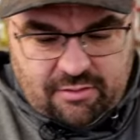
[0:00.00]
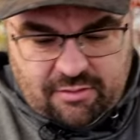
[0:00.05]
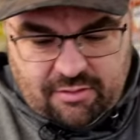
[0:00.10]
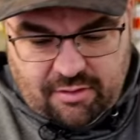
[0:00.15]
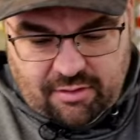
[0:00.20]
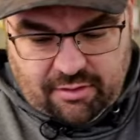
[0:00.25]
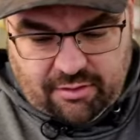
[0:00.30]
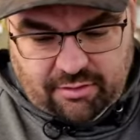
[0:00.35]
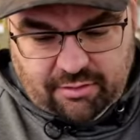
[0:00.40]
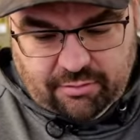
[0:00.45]

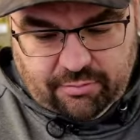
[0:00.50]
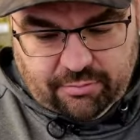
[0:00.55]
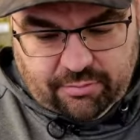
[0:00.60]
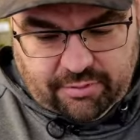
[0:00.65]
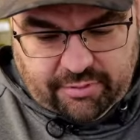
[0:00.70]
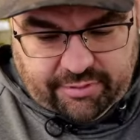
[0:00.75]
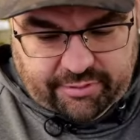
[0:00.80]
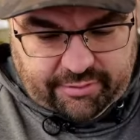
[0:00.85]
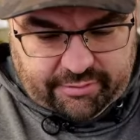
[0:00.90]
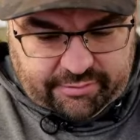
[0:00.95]
All
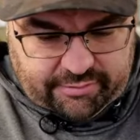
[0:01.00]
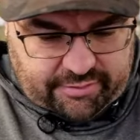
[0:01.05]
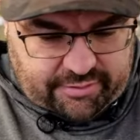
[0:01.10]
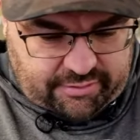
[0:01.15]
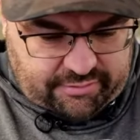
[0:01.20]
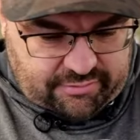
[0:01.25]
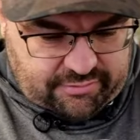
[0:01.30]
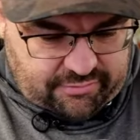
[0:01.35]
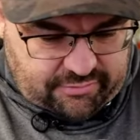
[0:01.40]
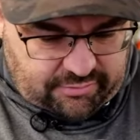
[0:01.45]
right.
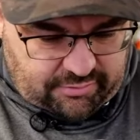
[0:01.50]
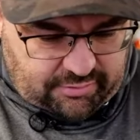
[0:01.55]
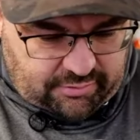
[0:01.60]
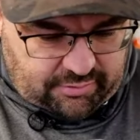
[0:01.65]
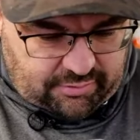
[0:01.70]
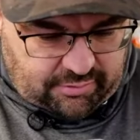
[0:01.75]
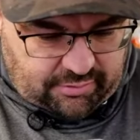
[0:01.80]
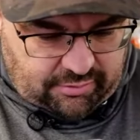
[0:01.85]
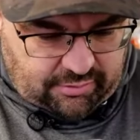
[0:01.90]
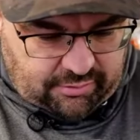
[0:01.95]
Let's see
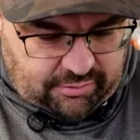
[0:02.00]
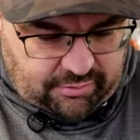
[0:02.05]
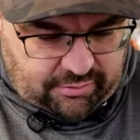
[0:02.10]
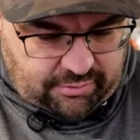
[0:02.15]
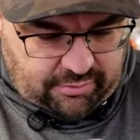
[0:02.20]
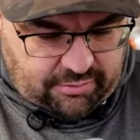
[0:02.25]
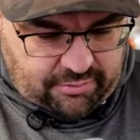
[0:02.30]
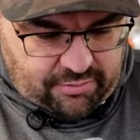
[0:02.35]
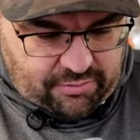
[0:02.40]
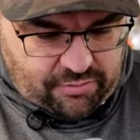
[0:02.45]

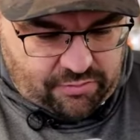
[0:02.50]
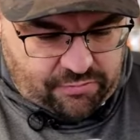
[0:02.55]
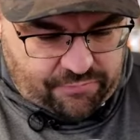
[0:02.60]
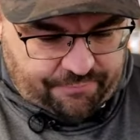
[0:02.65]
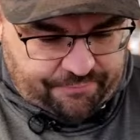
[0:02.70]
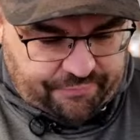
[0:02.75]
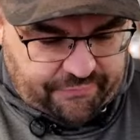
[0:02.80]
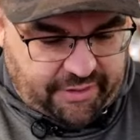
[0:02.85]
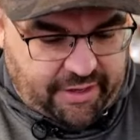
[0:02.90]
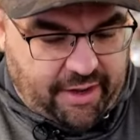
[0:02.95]
here.
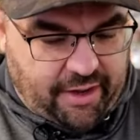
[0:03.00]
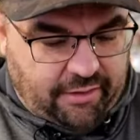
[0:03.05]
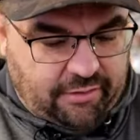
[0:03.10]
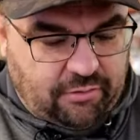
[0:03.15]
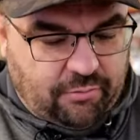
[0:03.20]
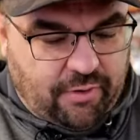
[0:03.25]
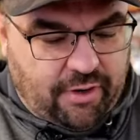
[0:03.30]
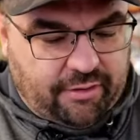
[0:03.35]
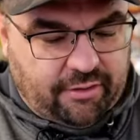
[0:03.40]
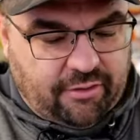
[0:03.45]
Yeah,
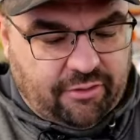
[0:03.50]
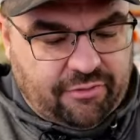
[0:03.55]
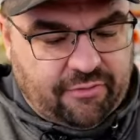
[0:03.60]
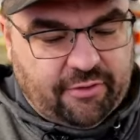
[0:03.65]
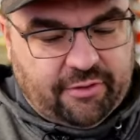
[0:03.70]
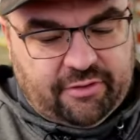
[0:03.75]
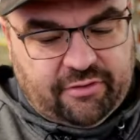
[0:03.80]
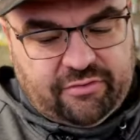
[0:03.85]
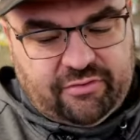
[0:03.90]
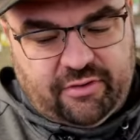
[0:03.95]
you wanted a
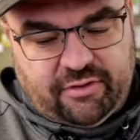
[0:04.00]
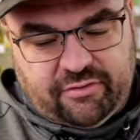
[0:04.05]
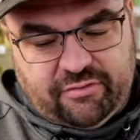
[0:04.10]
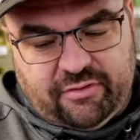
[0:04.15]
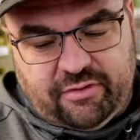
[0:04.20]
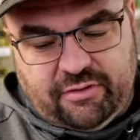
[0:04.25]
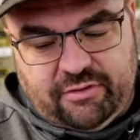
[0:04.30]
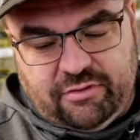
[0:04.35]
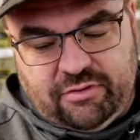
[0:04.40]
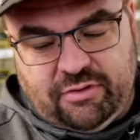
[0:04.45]
36
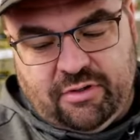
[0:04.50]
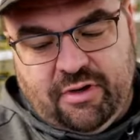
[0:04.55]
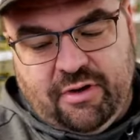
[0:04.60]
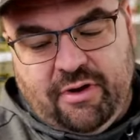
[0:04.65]
inch.